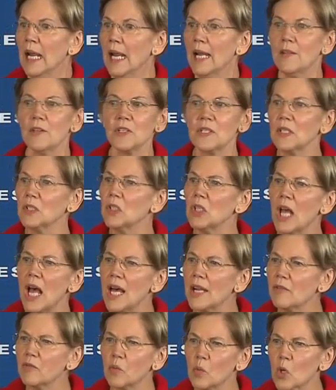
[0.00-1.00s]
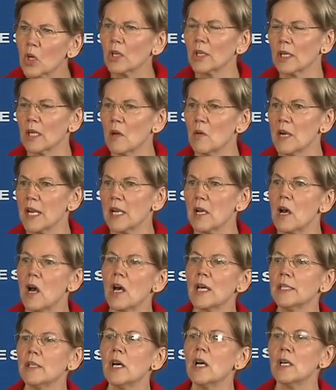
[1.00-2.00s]
And there's a lot of work going
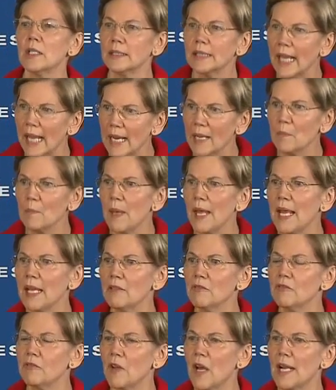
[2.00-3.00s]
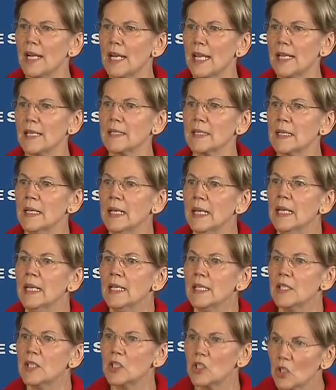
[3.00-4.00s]
on campaign finance,
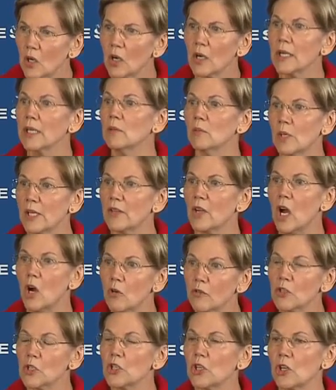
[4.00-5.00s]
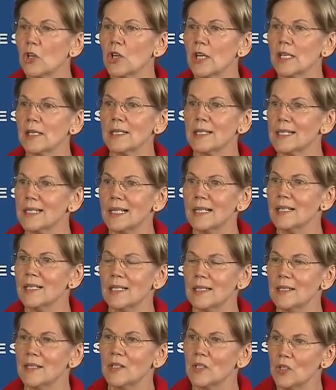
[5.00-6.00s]
starting with overturning
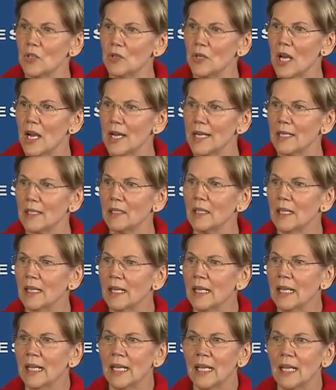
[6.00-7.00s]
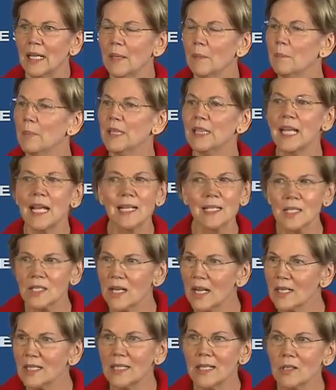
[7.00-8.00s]
Citizens United. But that's
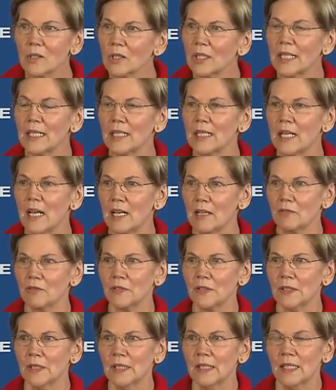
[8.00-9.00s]
not nearly enough.